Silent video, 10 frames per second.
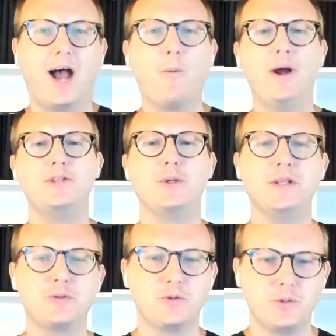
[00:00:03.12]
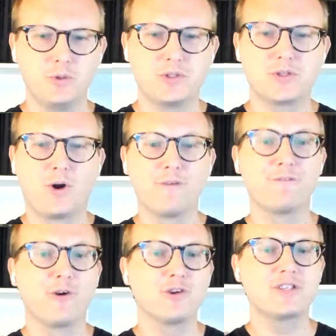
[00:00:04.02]
I wanted to introduce our
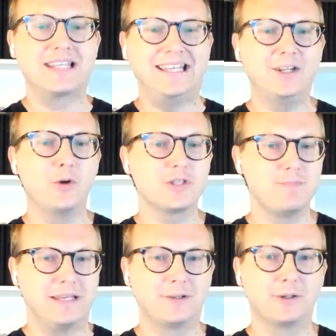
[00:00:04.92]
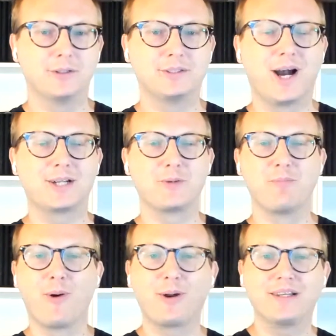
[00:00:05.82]
first keynote speaker, Dr.
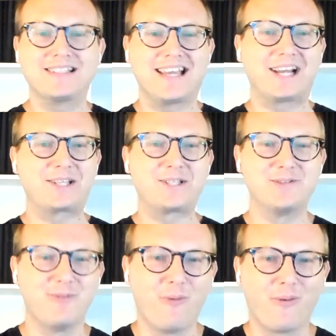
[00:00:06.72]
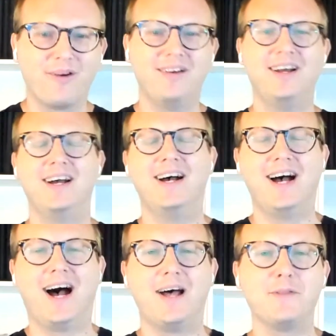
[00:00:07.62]
Marcius Extavour.
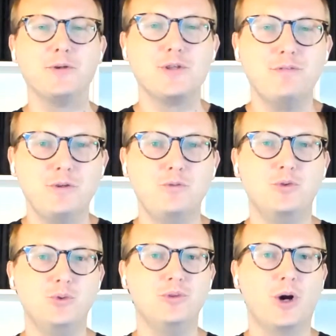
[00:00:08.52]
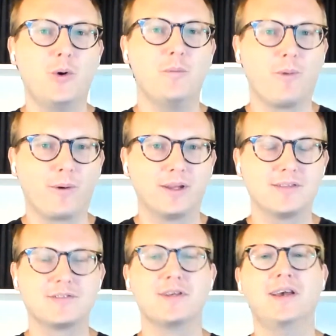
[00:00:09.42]
Those of you who know
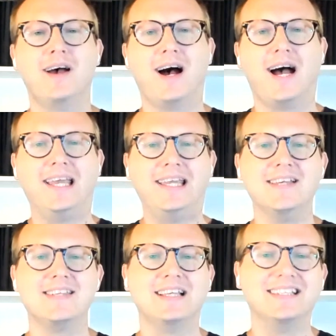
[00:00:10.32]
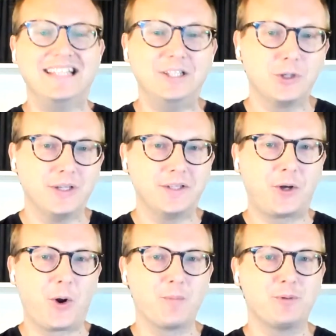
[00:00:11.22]
Marcus, he is a leader in the
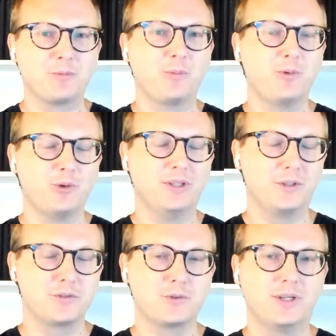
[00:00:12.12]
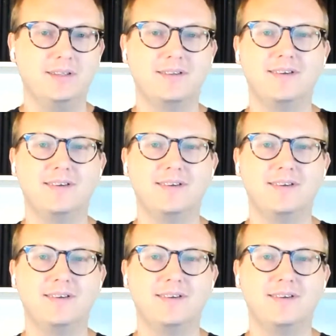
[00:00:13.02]
carbon removal industry.